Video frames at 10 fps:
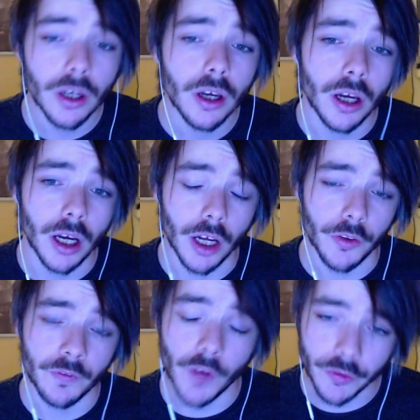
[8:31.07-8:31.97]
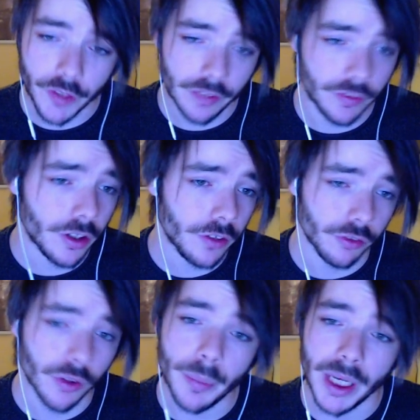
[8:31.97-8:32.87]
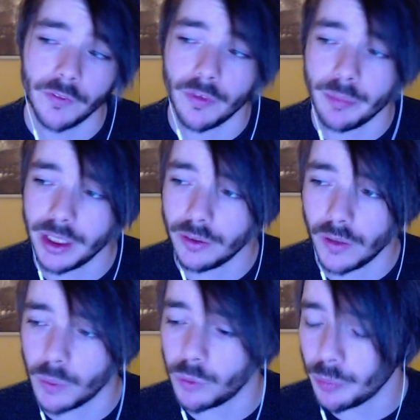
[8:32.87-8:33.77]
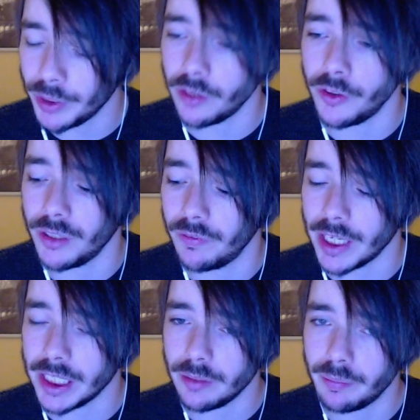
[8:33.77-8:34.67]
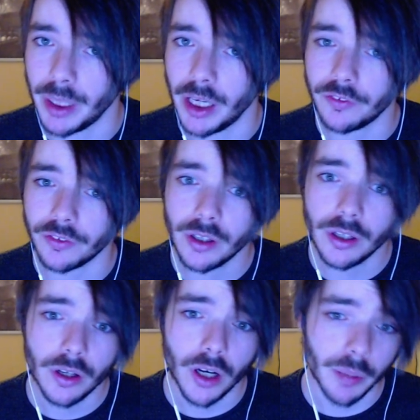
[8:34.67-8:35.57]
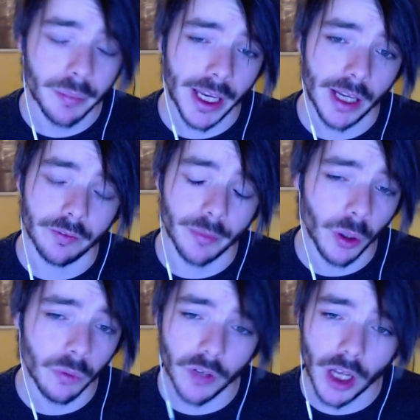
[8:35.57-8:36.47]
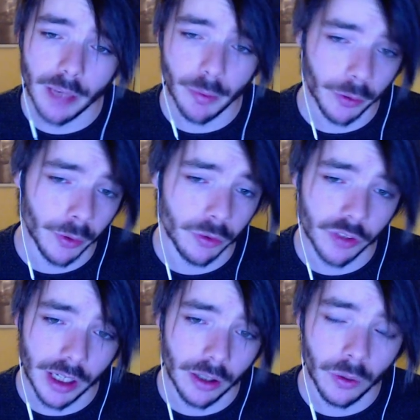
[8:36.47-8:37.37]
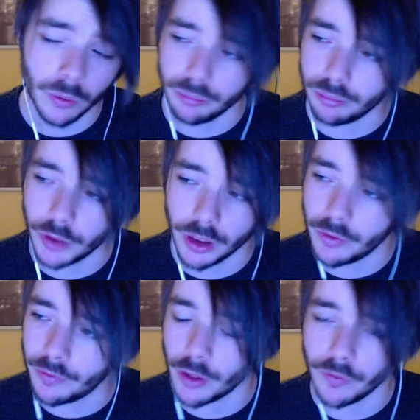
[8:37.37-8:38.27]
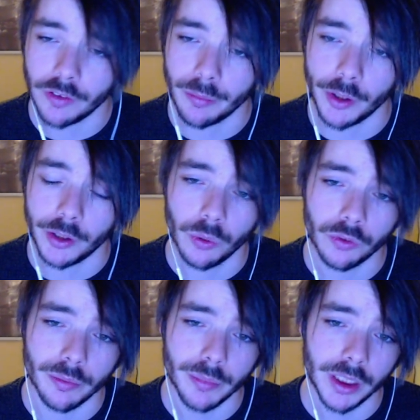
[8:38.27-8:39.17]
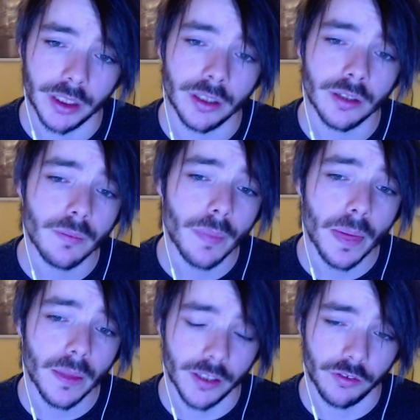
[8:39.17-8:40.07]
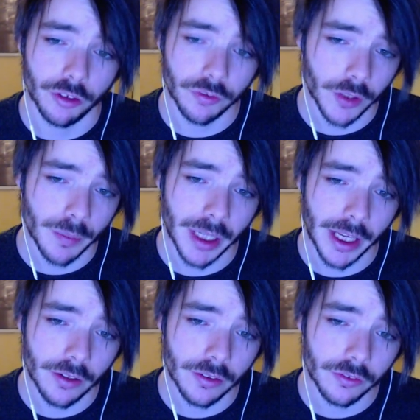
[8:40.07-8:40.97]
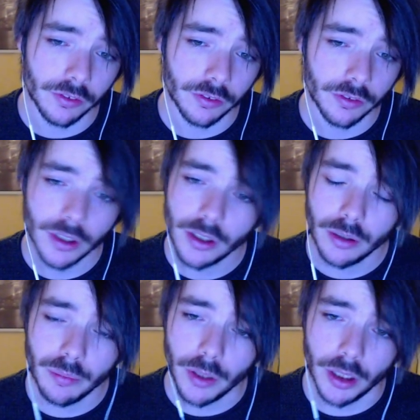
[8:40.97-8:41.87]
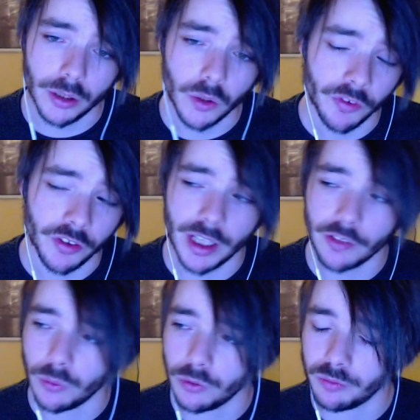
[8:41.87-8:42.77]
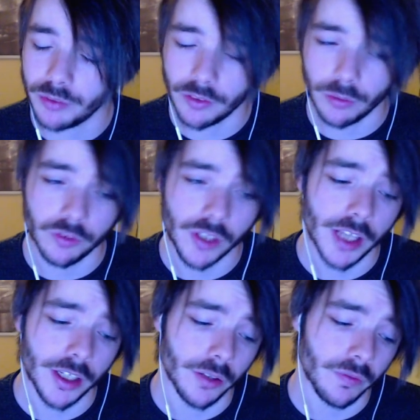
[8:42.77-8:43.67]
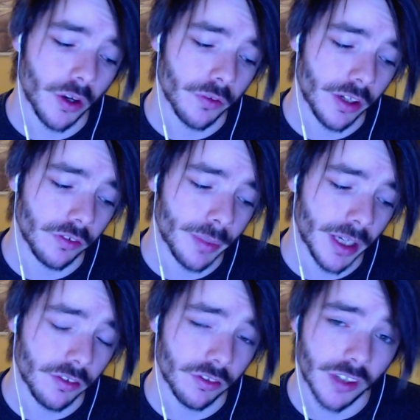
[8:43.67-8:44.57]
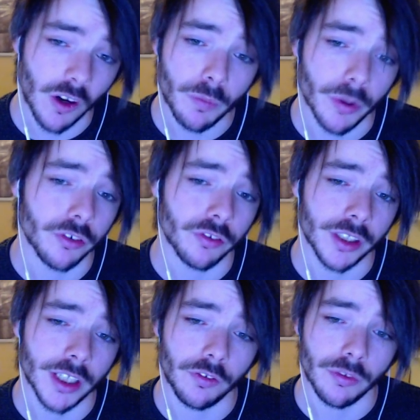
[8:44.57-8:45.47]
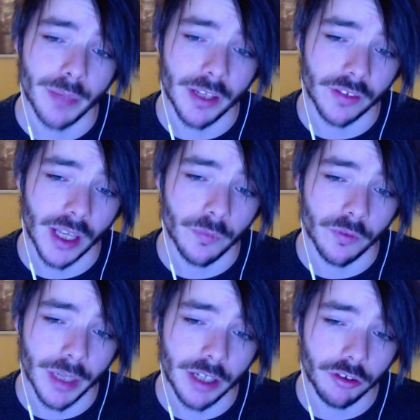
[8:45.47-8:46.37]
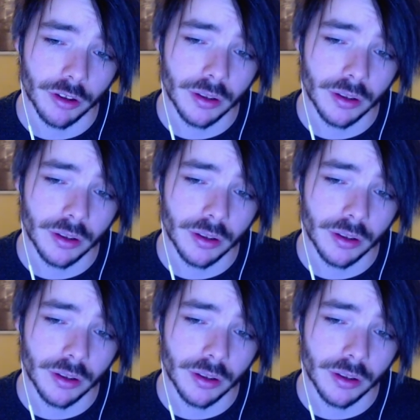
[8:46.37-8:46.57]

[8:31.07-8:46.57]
The fundraiser does not pay for me. I will be at the event, but I'm paying for my own flight, my own hotel. None of the fundraiser money goes to me. It's just for the players. Obviously, that's all stated in the fundraiser page itself, but just in case you missed that information.